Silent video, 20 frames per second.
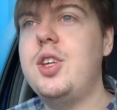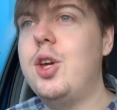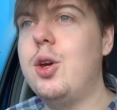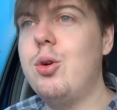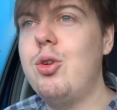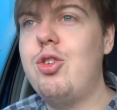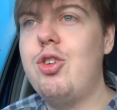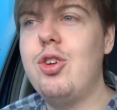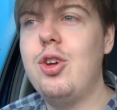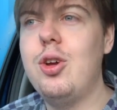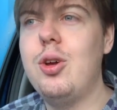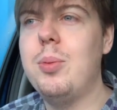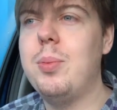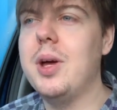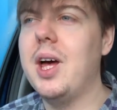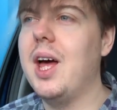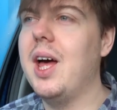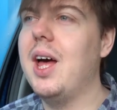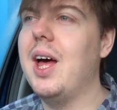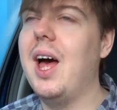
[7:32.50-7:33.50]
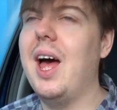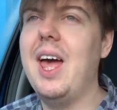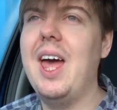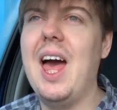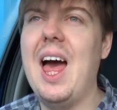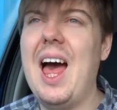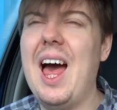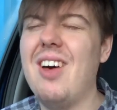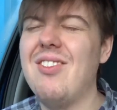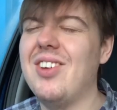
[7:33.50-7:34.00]
YouTube, I
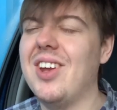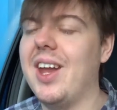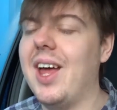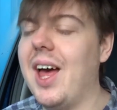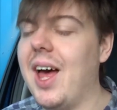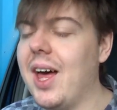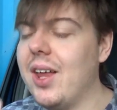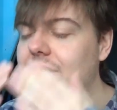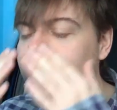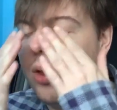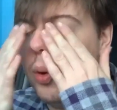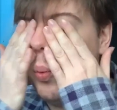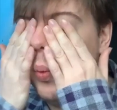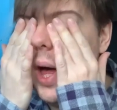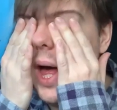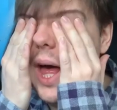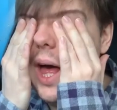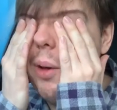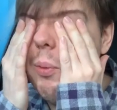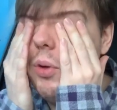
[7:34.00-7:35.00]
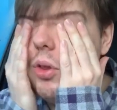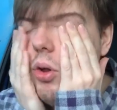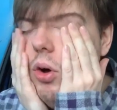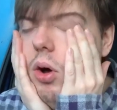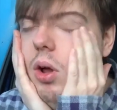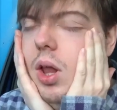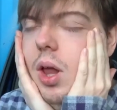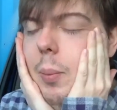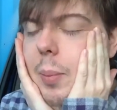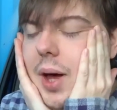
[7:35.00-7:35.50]
haven't had the
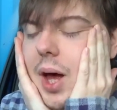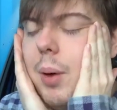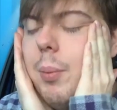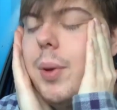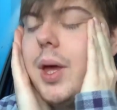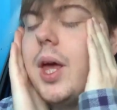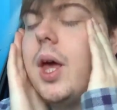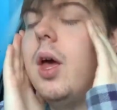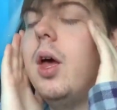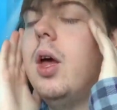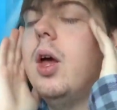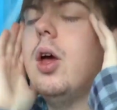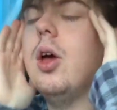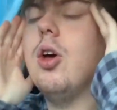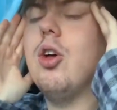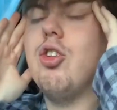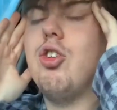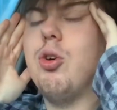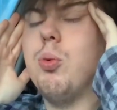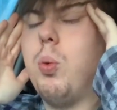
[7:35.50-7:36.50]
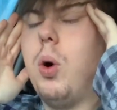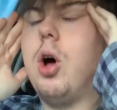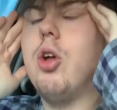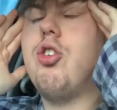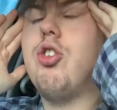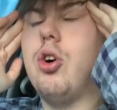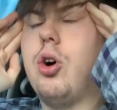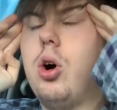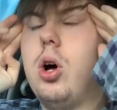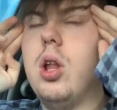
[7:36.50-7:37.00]
wherewithal about me to
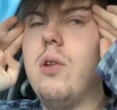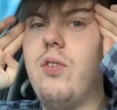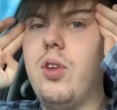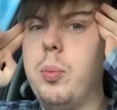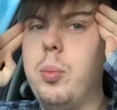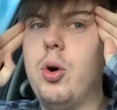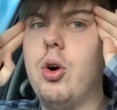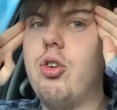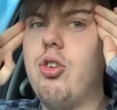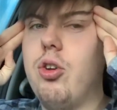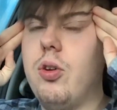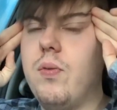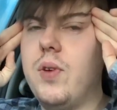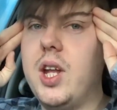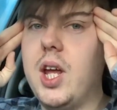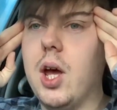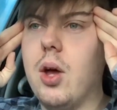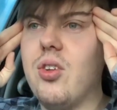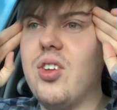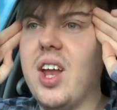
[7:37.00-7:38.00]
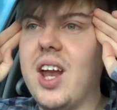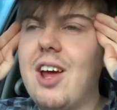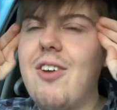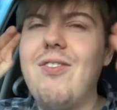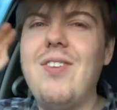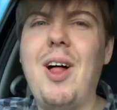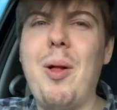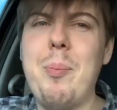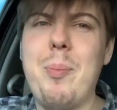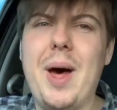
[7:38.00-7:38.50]
watch all of the booktube videos, and
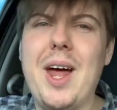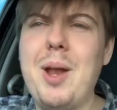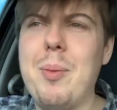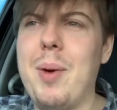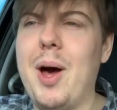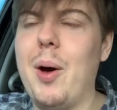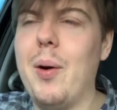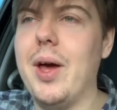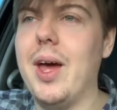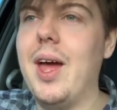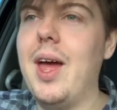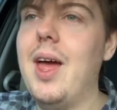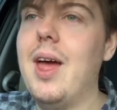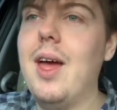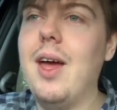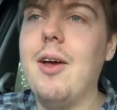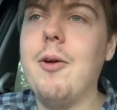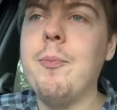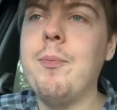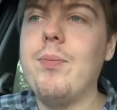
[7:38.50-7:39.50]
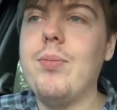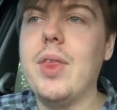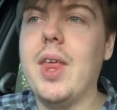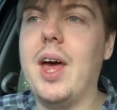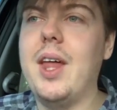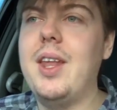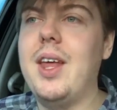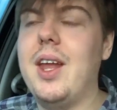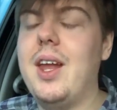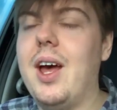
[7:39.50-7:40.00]
I felt bad about it.
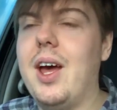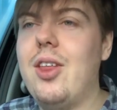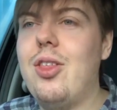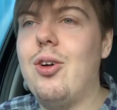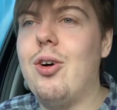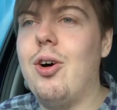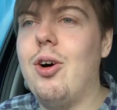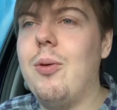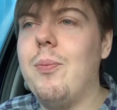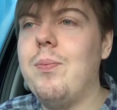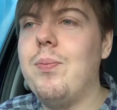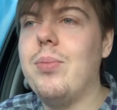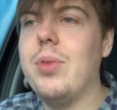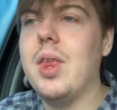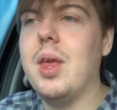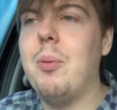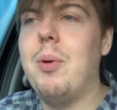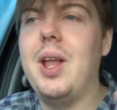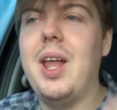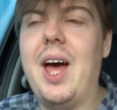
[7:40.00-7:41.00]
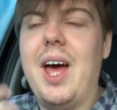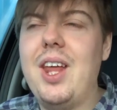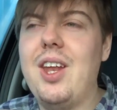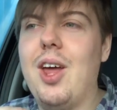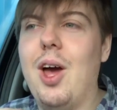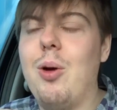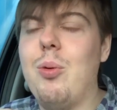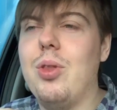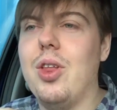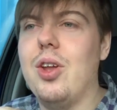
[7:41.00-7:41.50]
And then I thought, well, I
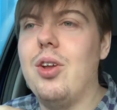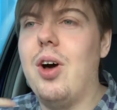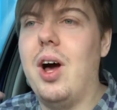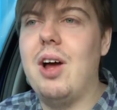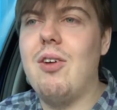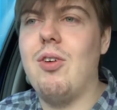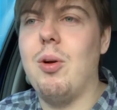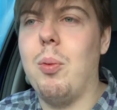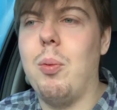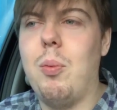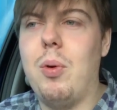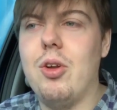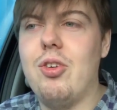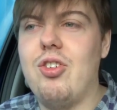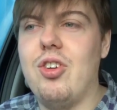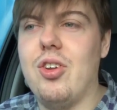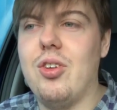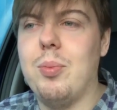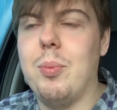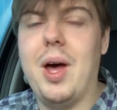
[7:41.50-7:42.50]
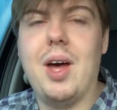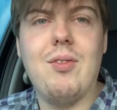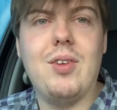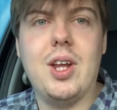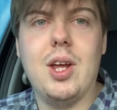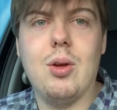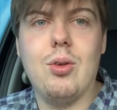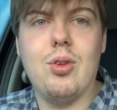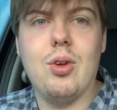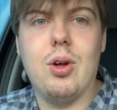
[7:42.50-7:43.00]
know that not everyone watches my
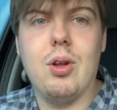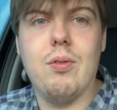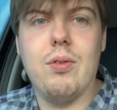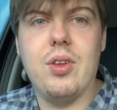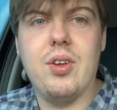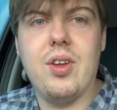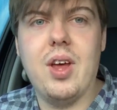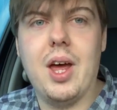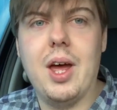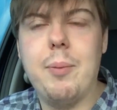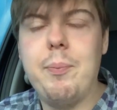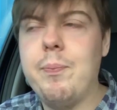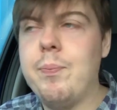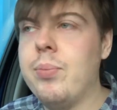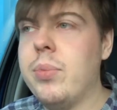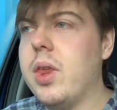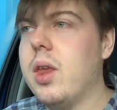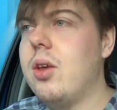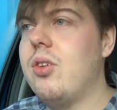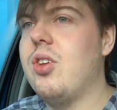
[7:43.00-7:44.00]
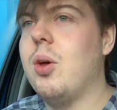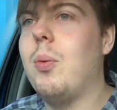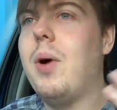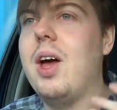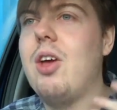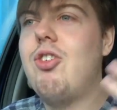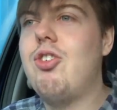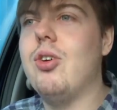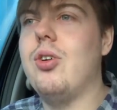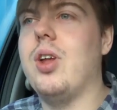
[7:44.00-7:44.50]
videos all of the time, so
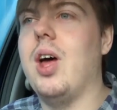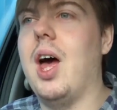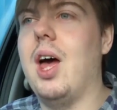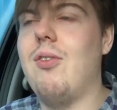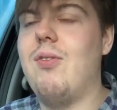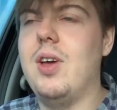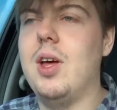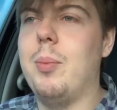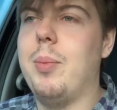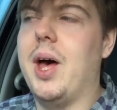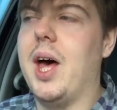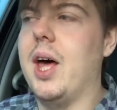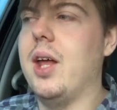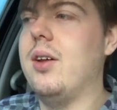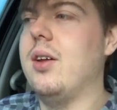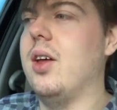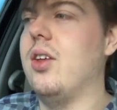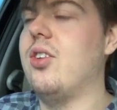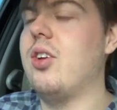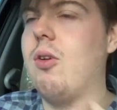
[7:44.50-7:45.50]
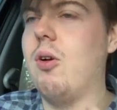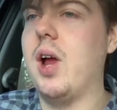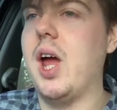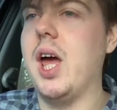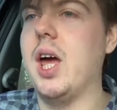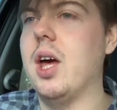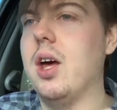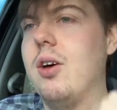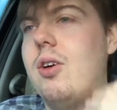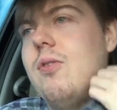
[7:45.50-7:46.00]
why should I feel bad as a
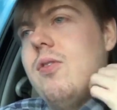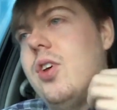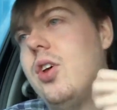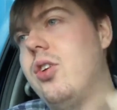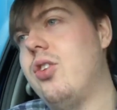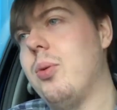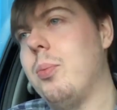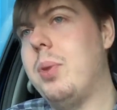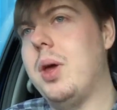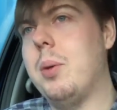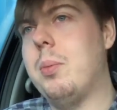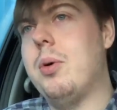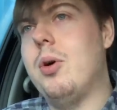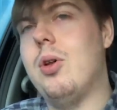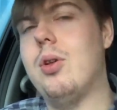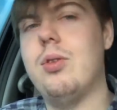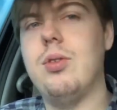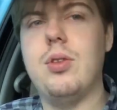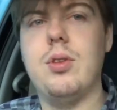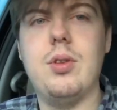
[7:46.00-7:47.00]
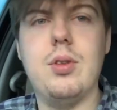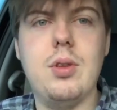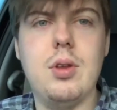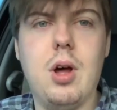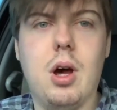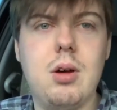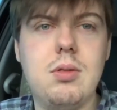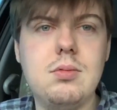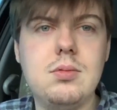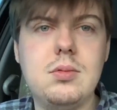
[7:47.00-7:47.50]
creator for some people
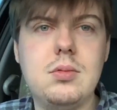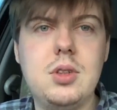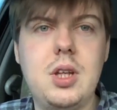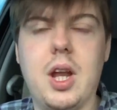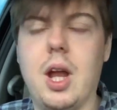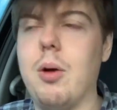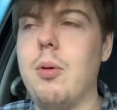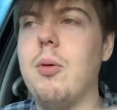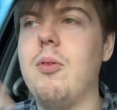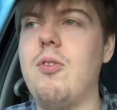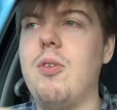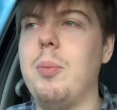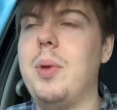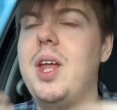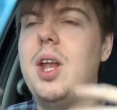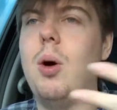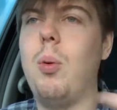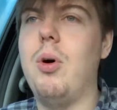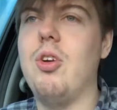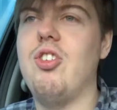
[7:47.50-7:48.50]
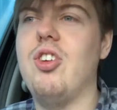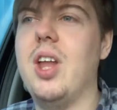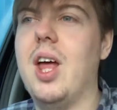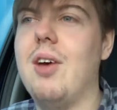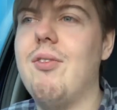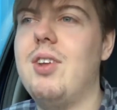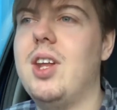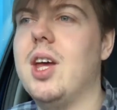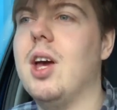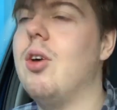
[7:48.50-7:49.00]
not, you know, for me not watching
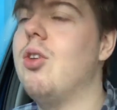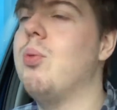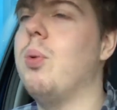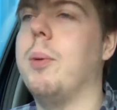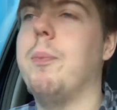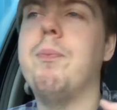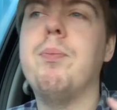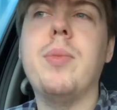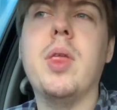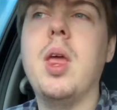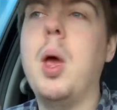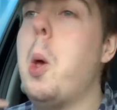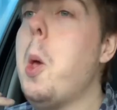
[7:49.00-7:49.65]
their videos when